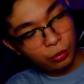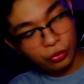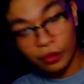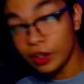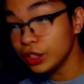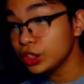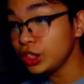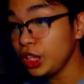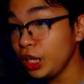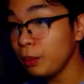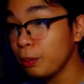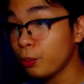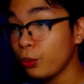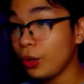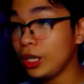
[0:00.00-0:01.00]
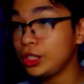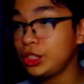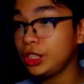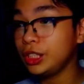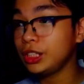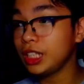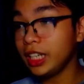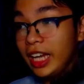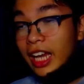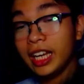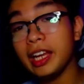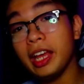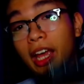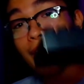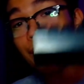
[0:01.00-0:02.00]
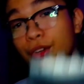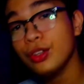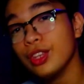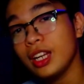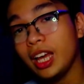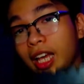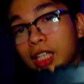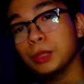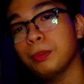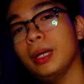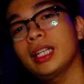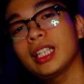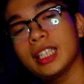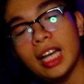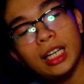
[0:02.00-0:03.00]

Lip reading: first impressions. Again, heavier than I expected.